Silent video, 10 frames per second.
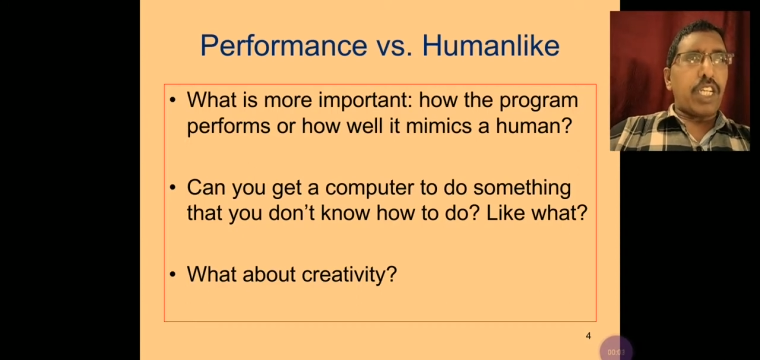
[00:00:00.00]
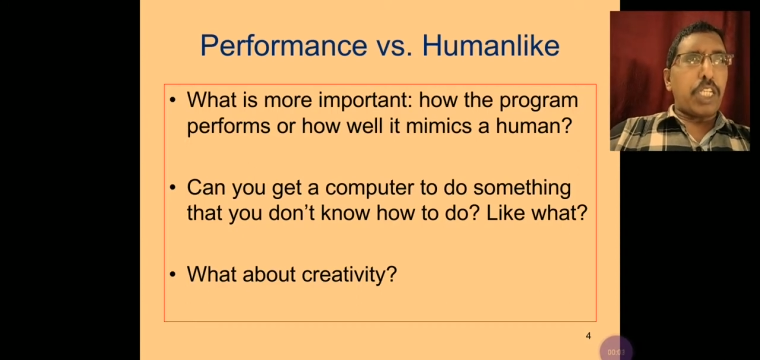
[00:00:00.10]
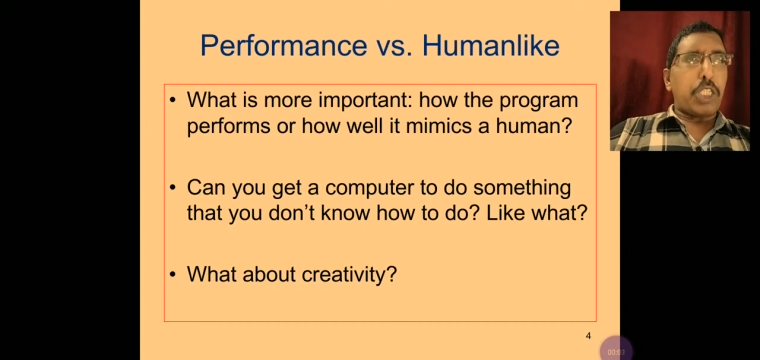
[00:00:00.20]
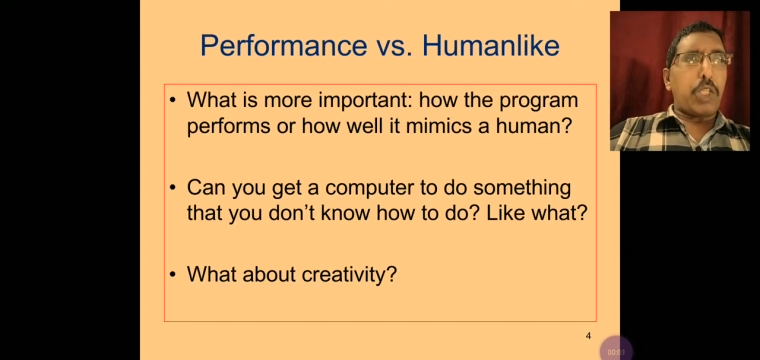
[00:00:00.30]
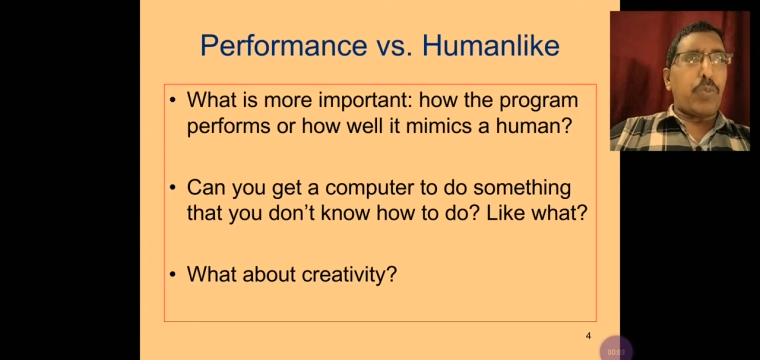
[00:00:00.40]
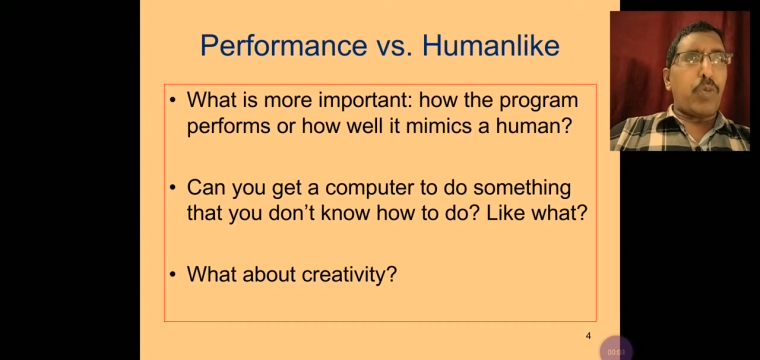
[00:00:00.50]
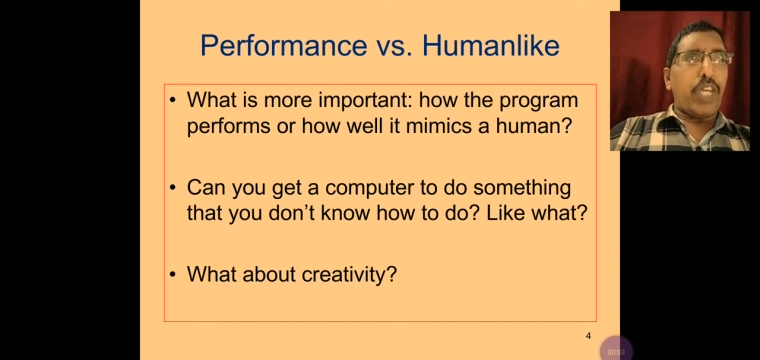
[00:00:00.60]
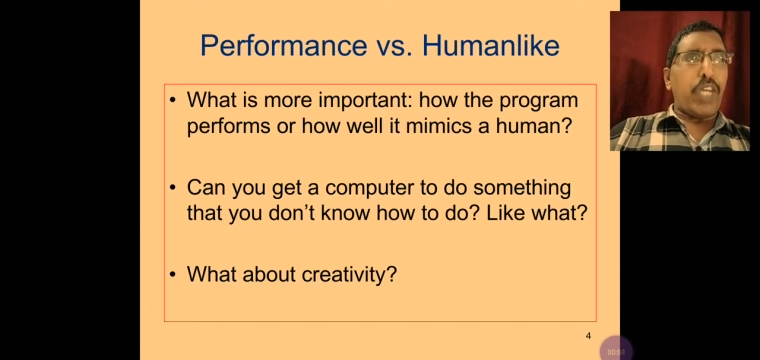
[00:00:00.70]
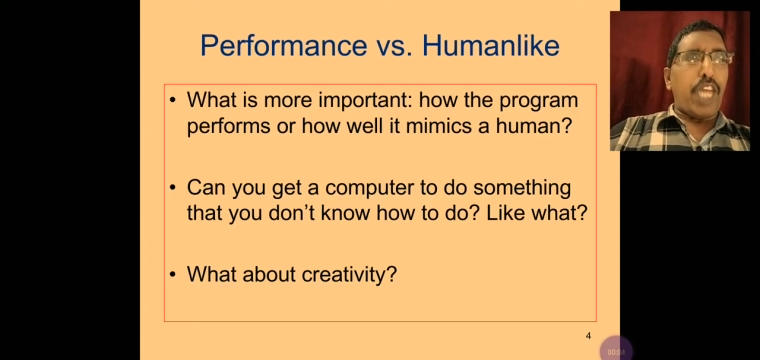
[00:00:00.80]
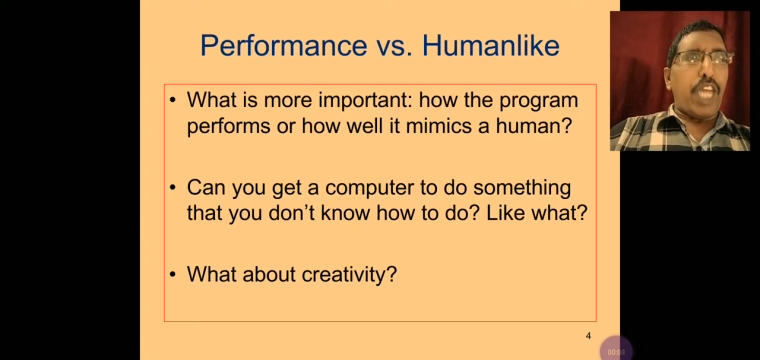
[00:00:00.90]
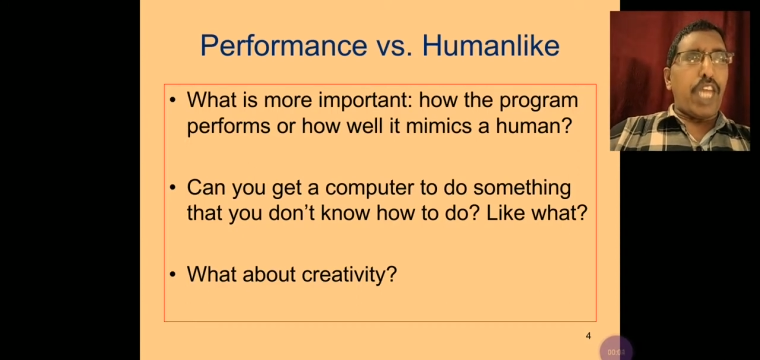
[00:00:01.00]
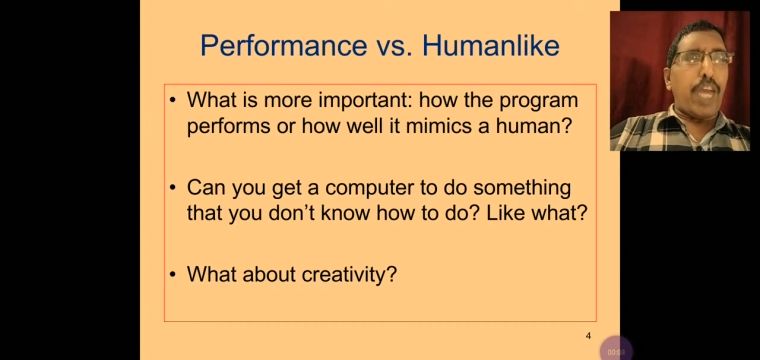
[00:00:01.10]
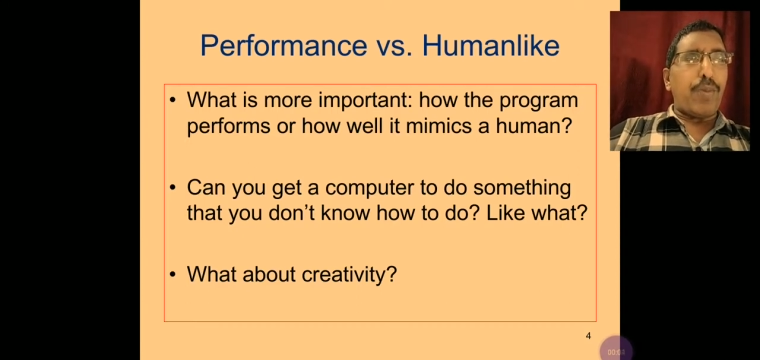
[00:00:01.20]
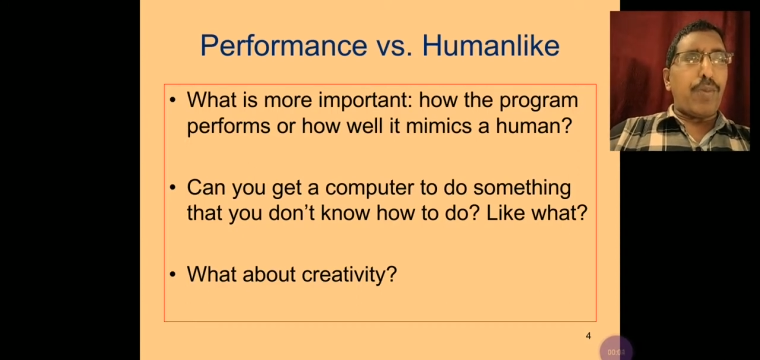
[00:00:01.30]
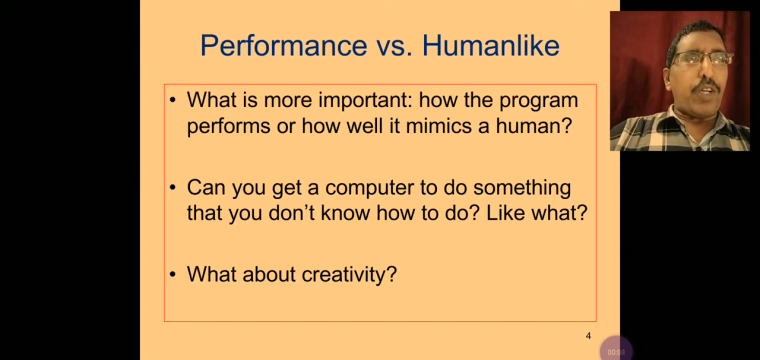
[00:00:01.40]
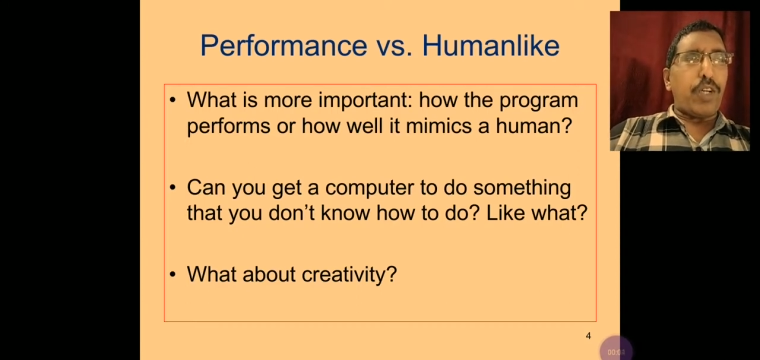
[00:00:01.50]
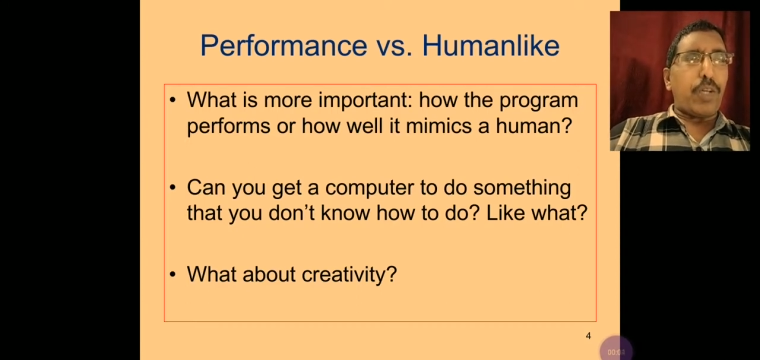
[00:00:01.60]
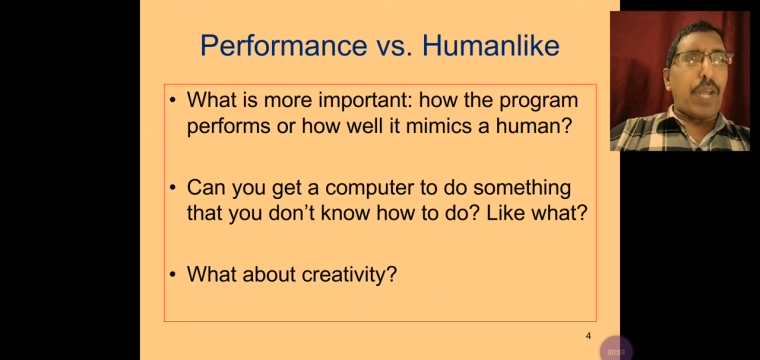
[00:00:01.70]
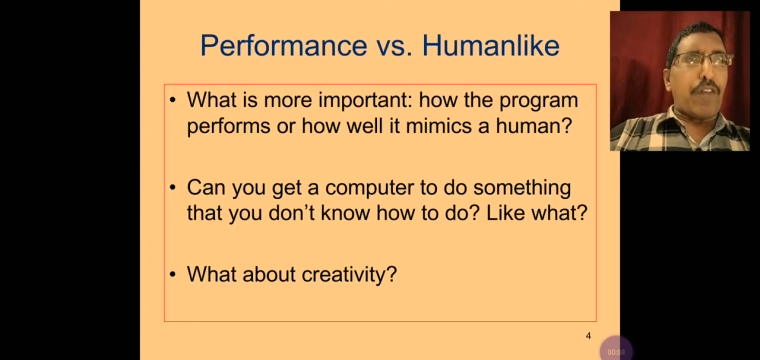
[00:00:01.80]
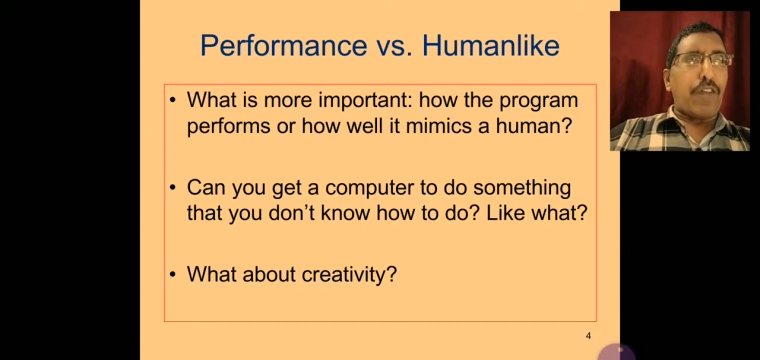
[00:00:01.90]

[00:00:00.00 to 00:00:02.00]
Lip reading: should be able to perform